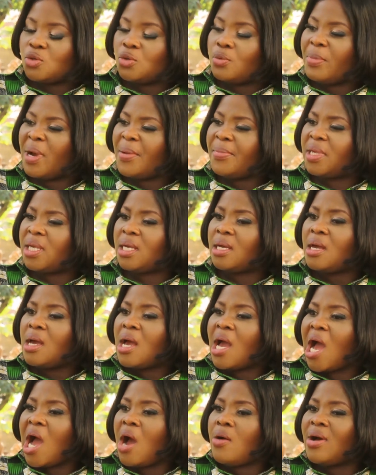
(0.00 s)
So mommy,
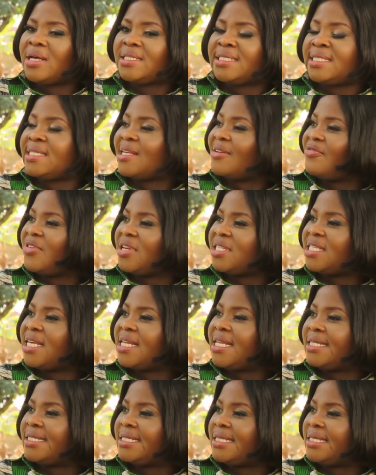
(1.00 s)
how has it
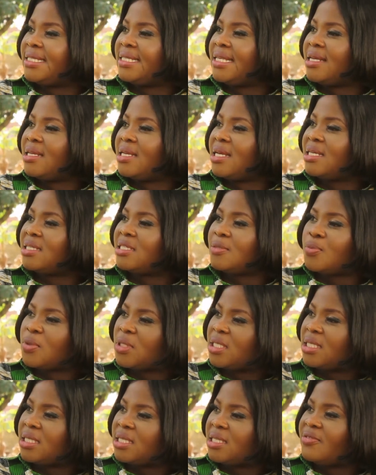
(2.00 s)
affected his descendants
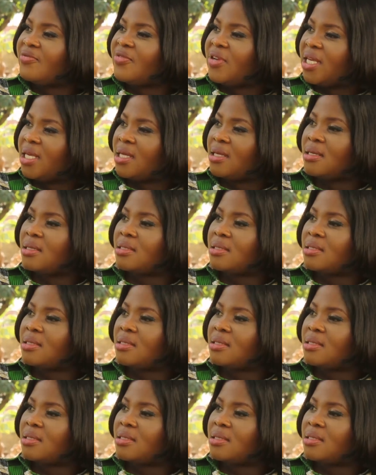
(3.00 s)
positively?